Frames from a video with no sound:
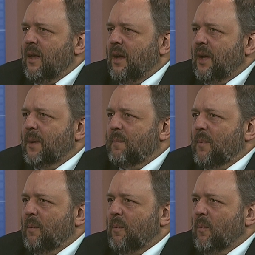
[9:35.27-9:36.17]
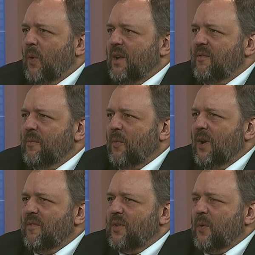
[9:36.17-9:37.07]
um, one of
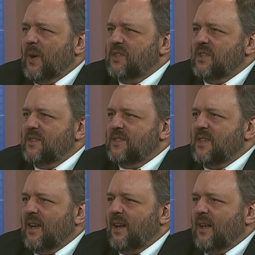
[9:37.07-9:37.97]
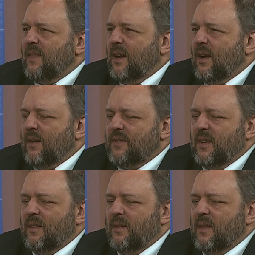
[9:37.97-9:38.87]
one of the questions that that I
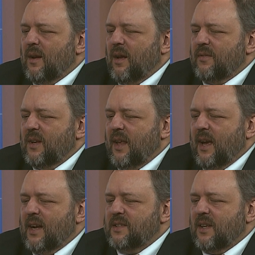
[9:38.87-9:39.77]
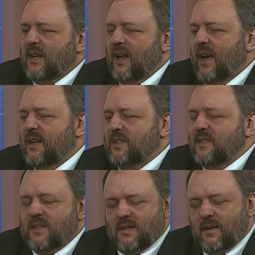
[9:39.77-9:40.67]
often that often ask get
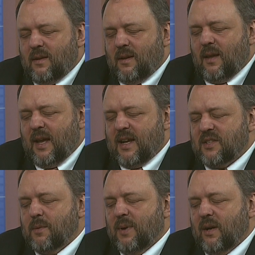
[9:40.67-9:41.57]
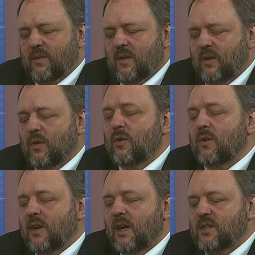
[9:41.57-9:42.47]
asked asked about the new
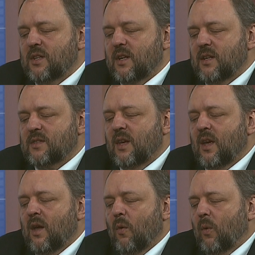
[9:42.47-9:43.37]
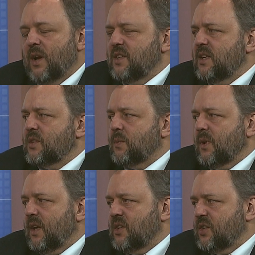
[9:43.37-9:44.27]
creation is what is its
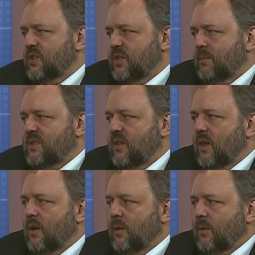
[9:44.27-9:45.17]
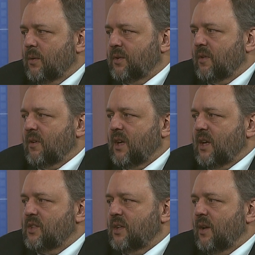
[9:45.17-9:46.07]
relationship to the old
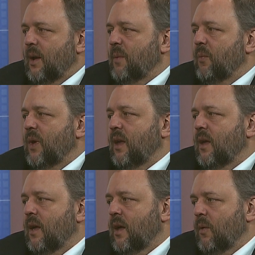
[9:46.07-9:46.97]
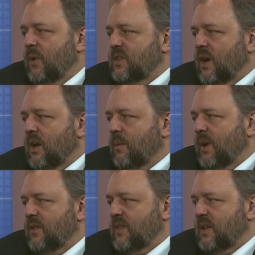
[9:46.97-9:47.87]
creation? I mean, we, we talk
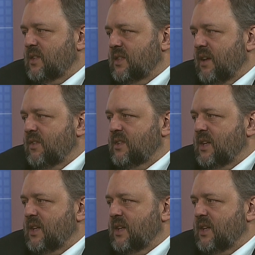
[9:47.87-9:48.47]
about the seven